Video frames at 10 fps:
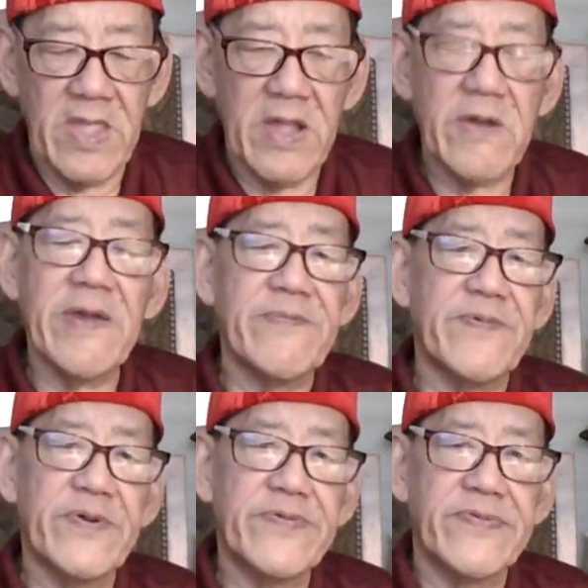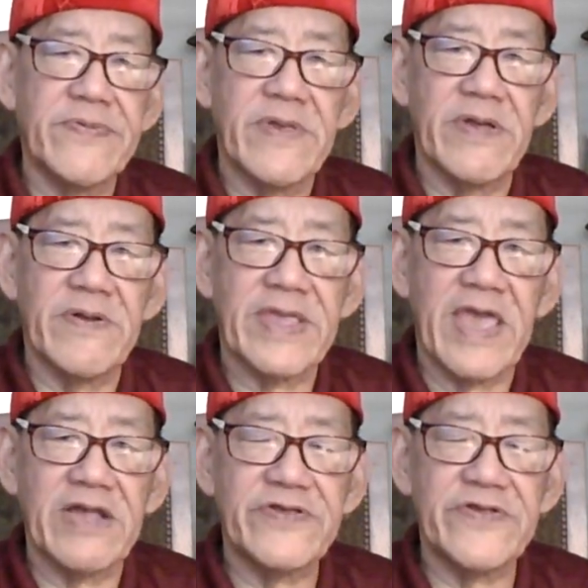All right, folks. I'll
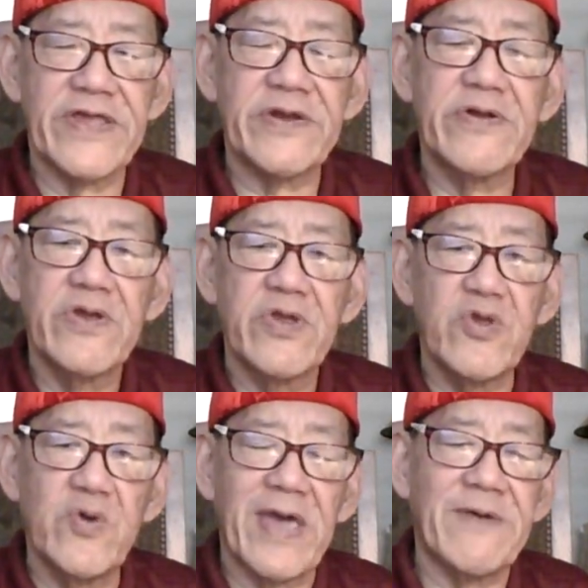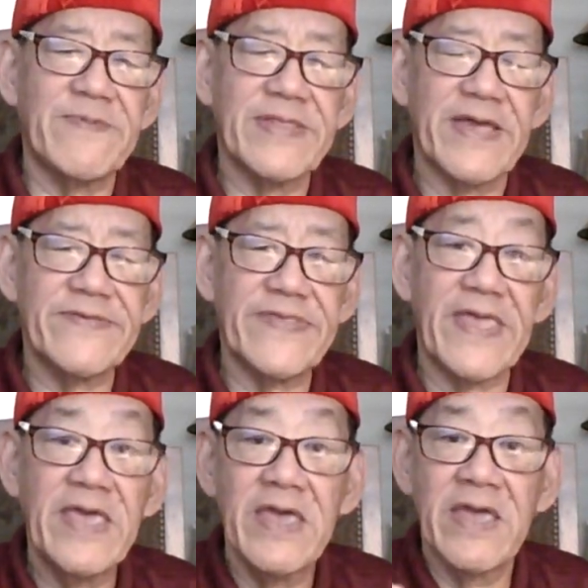catch you later. You have a nice
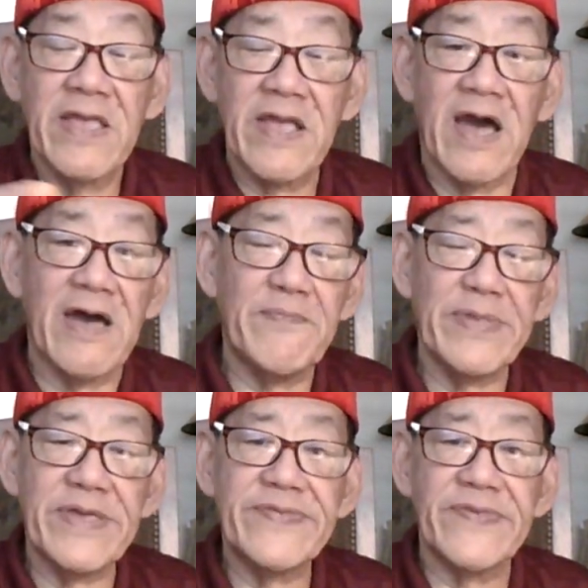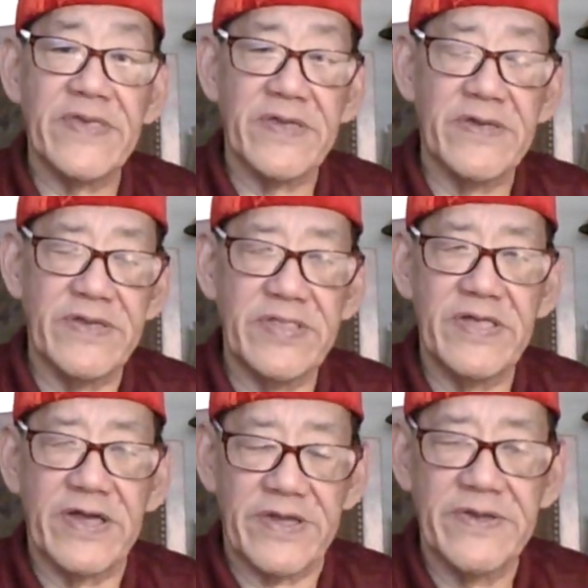day. God bless and good
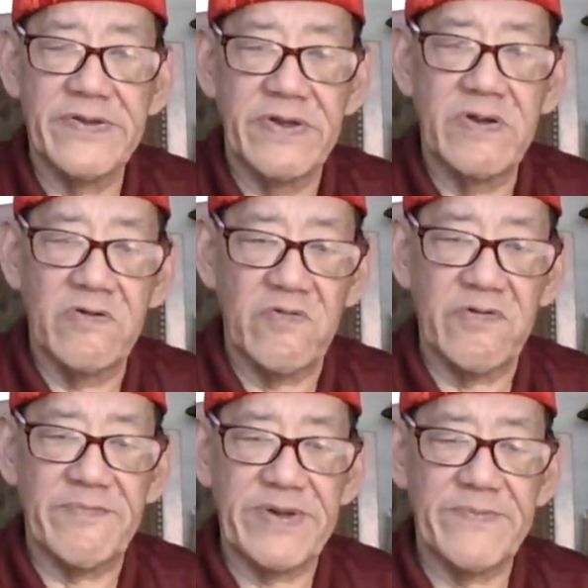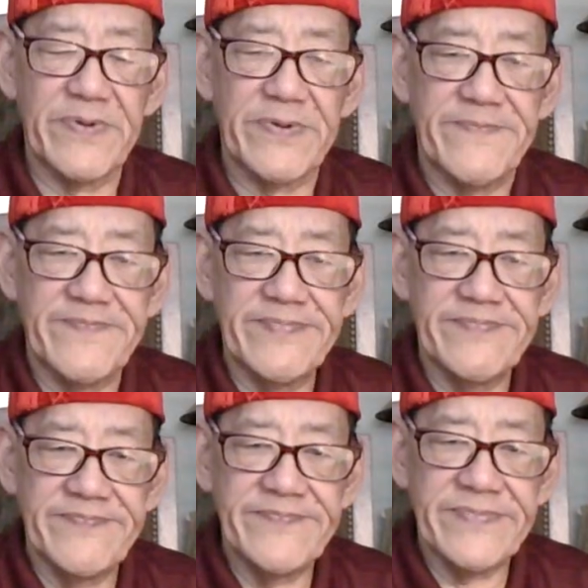luck. Remember,
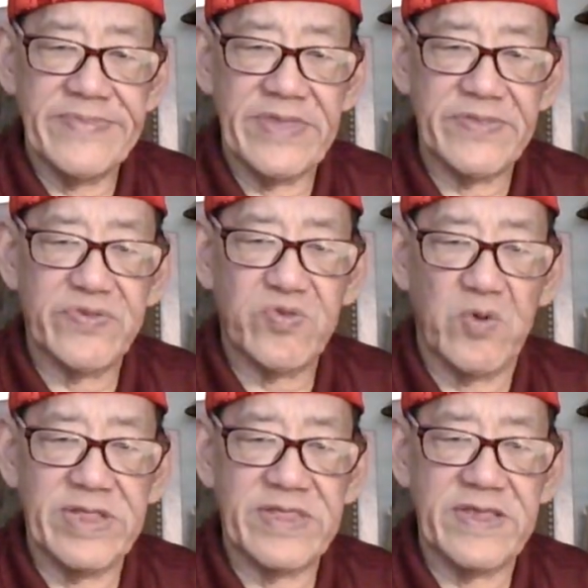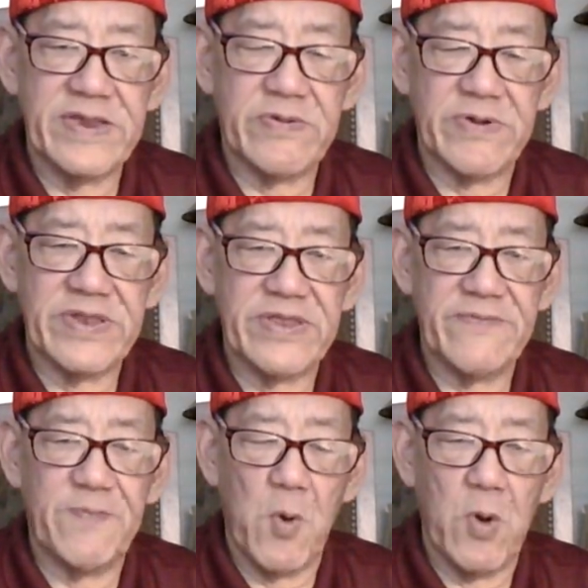it's
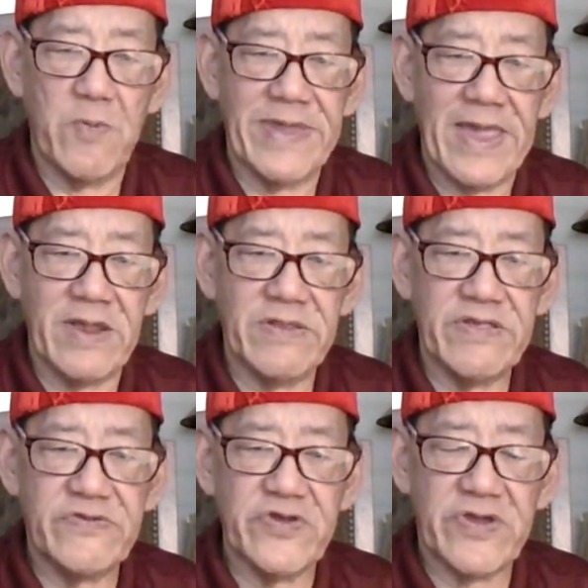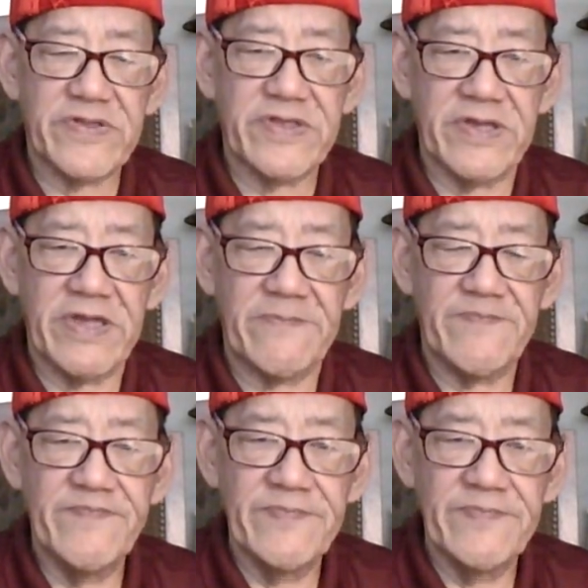2024 reality check time.